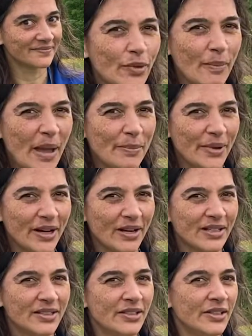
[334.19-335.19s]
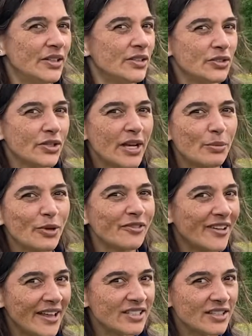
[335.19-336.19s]
Remember, try to
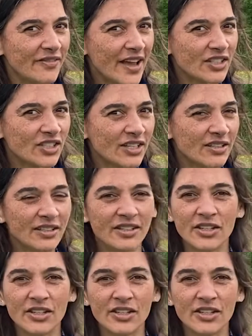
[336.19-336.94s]
prevent infection,